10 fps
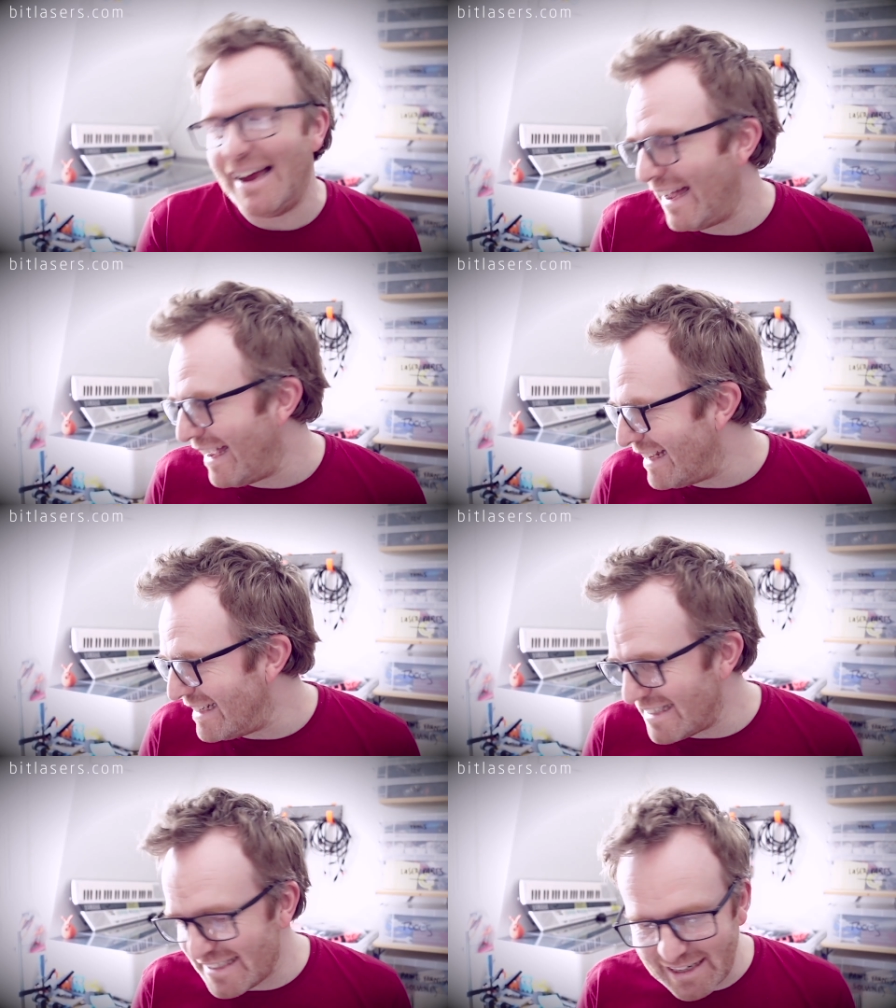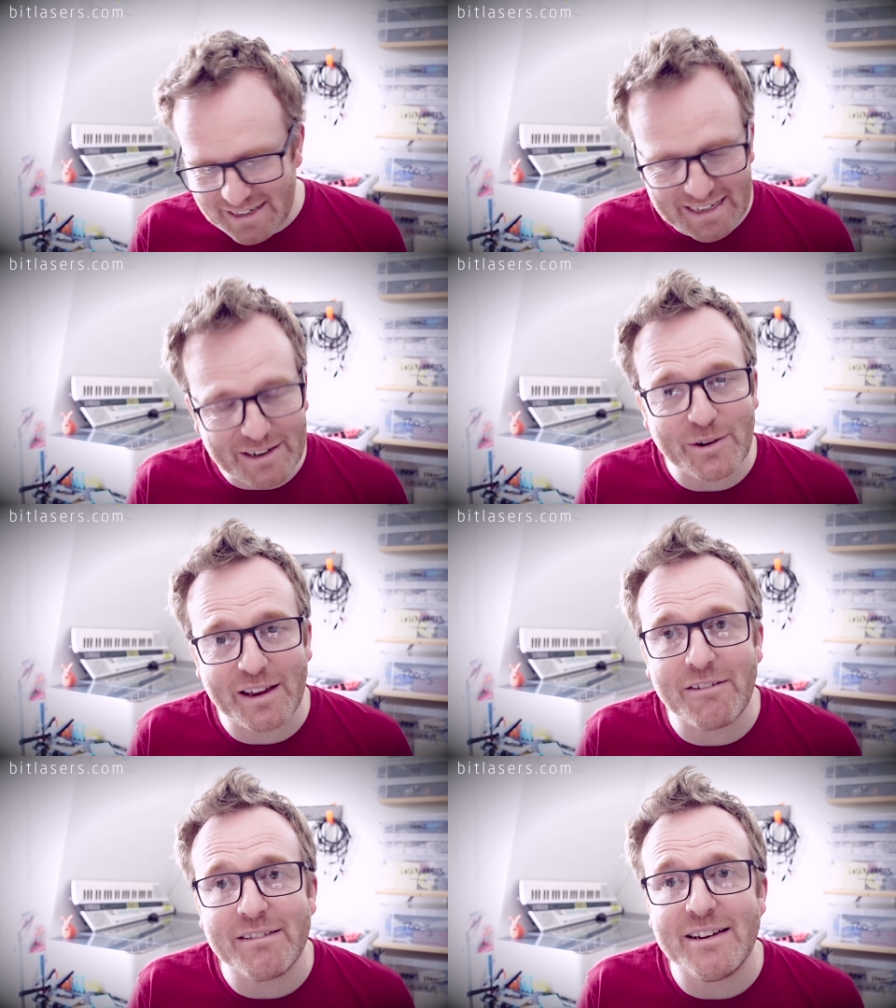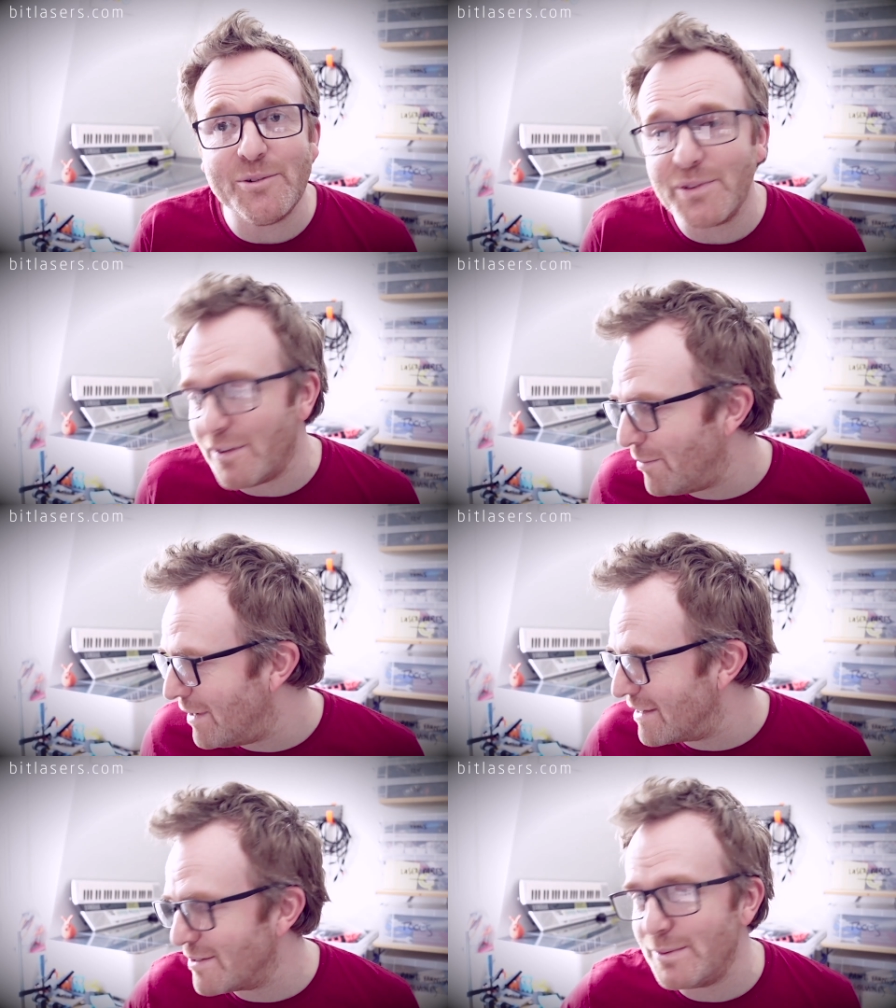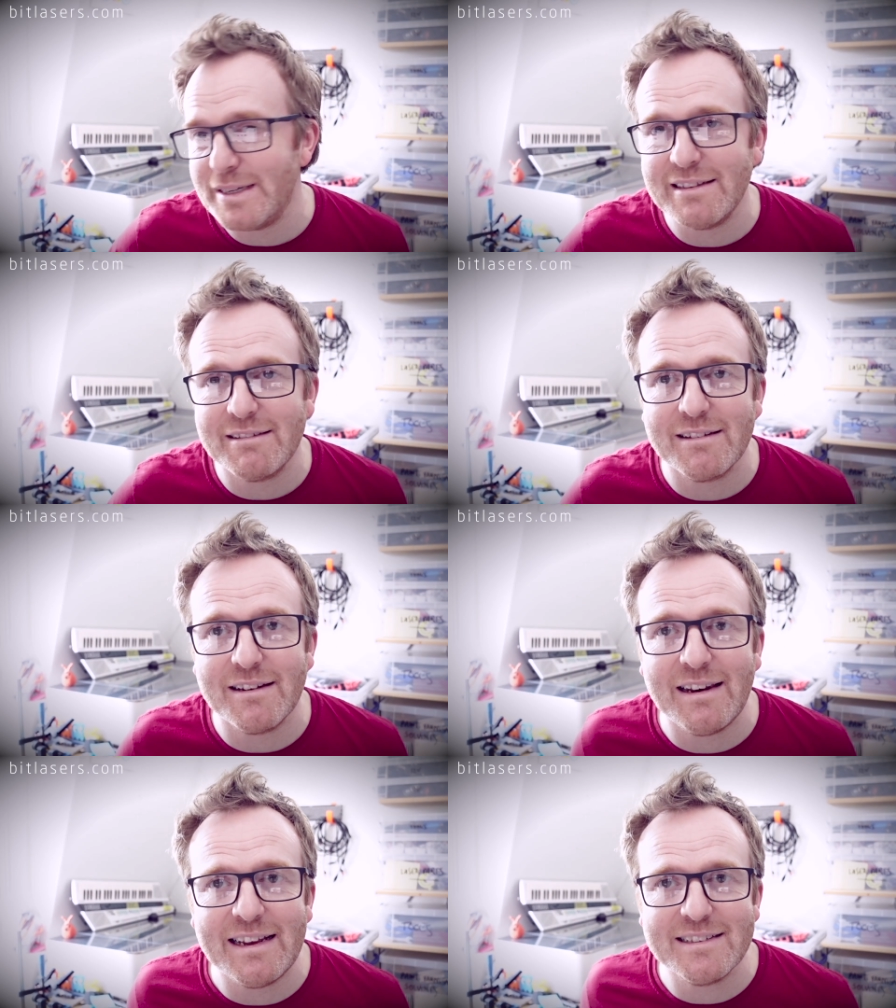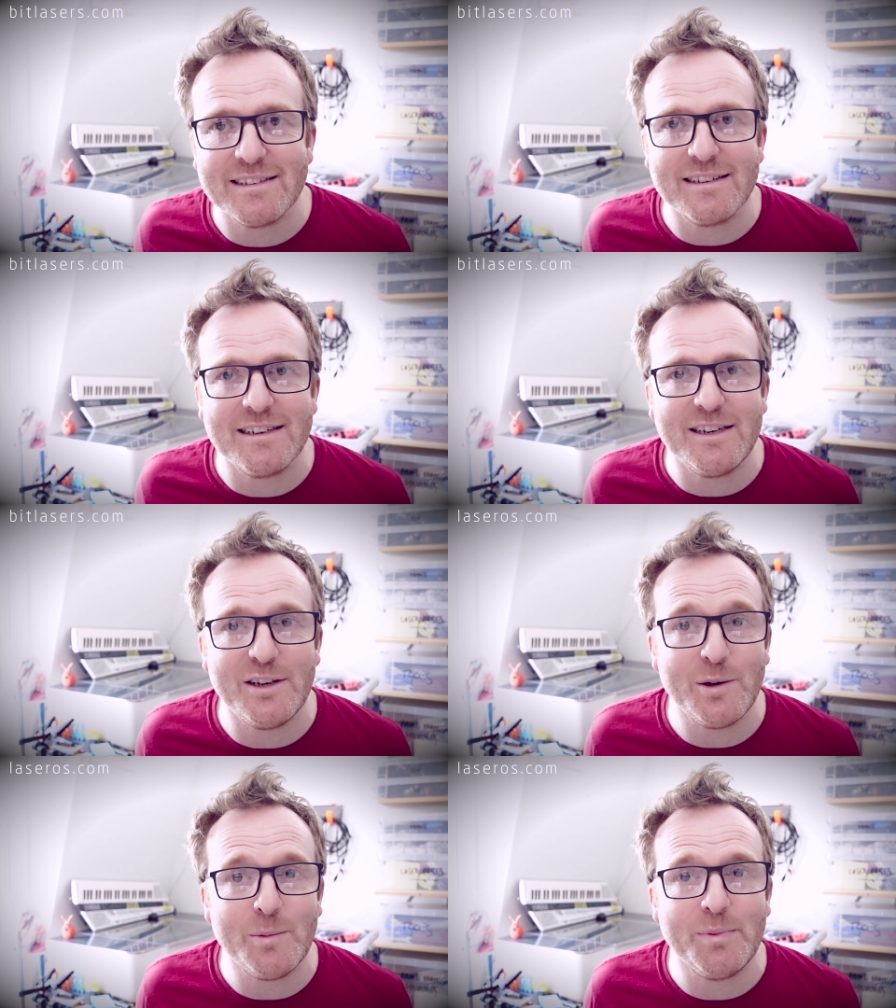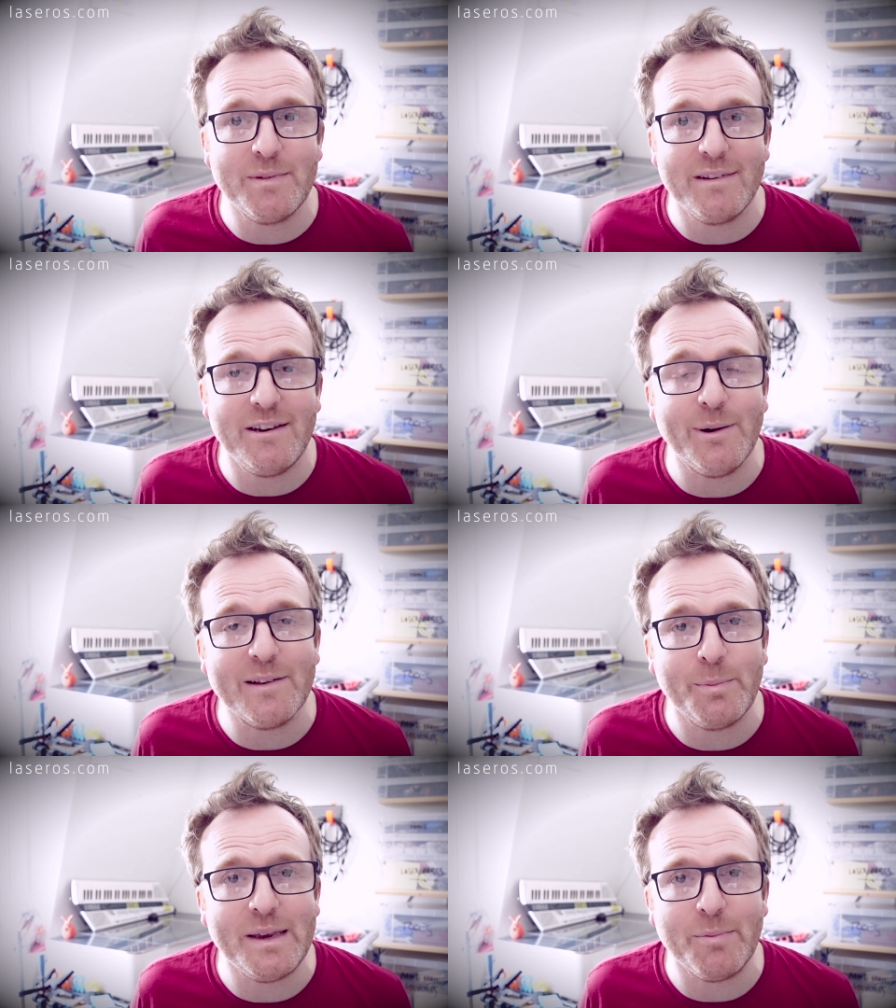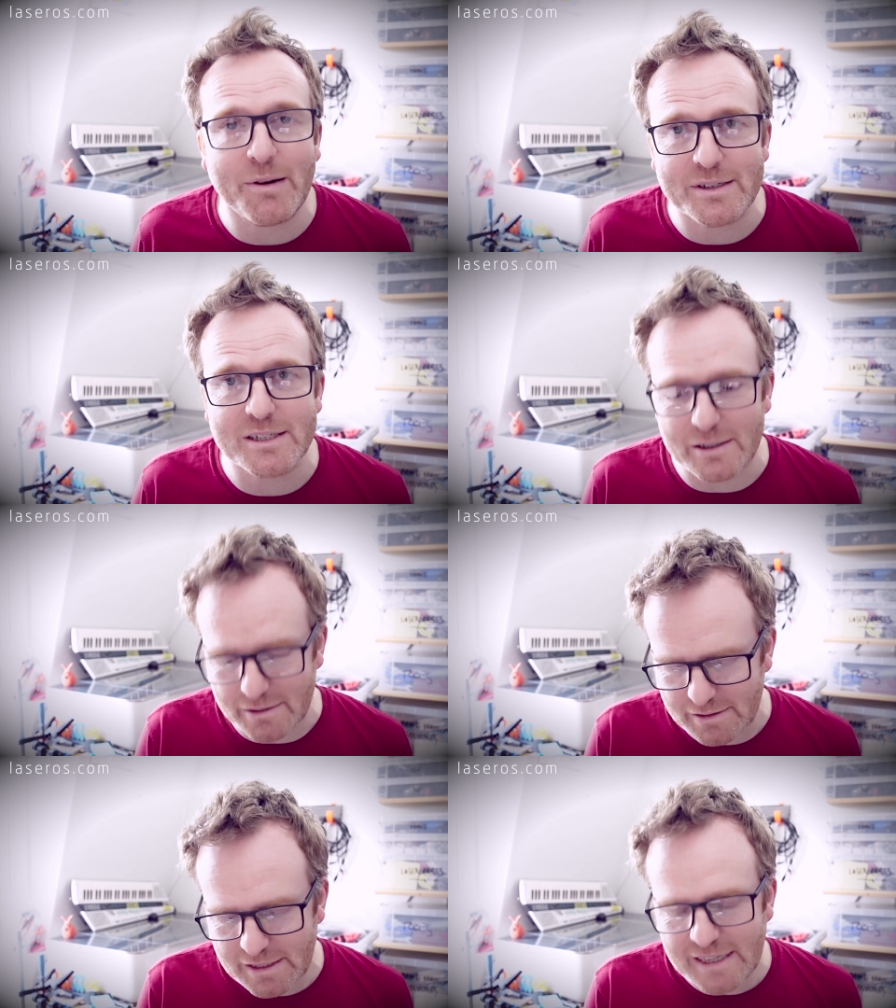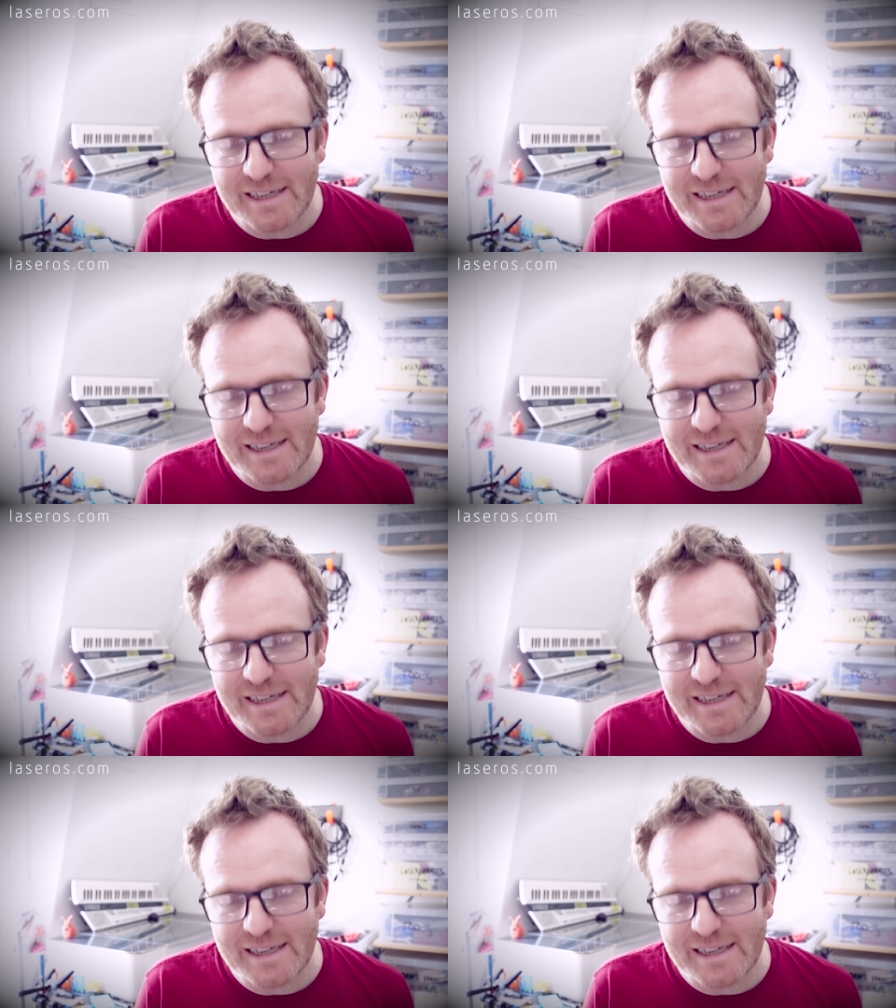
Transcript: and uh, it currently also works with Laser Cube's U S B protocol,